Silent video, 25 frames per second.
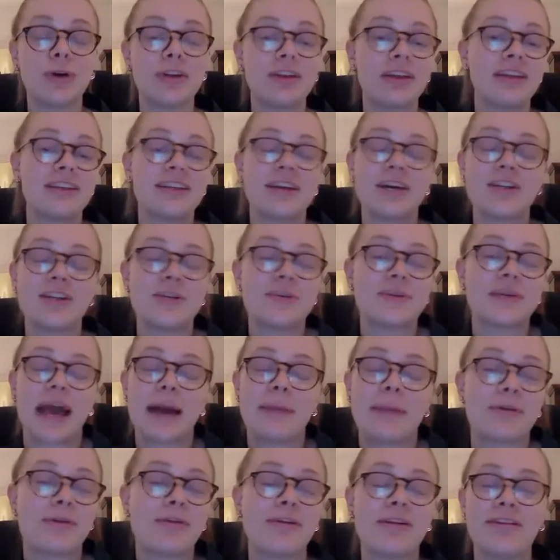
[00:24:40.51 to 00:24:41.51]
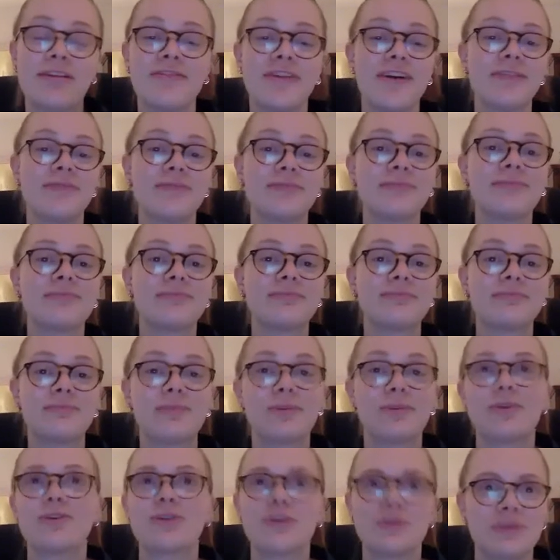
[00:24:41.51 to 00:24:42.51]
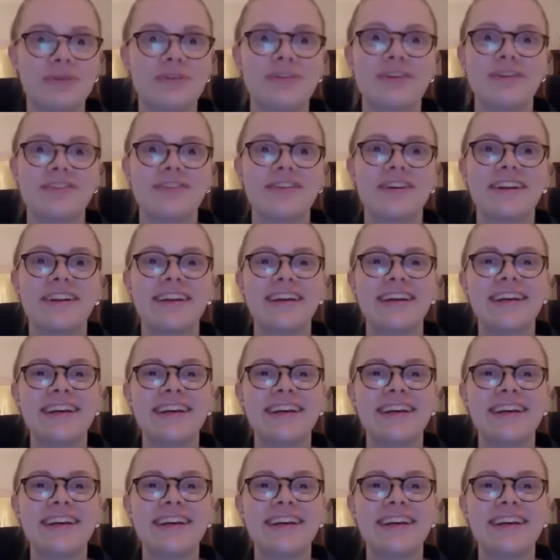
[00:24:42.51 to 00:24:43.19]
And the internships can be really fun. Well, they should be really fun.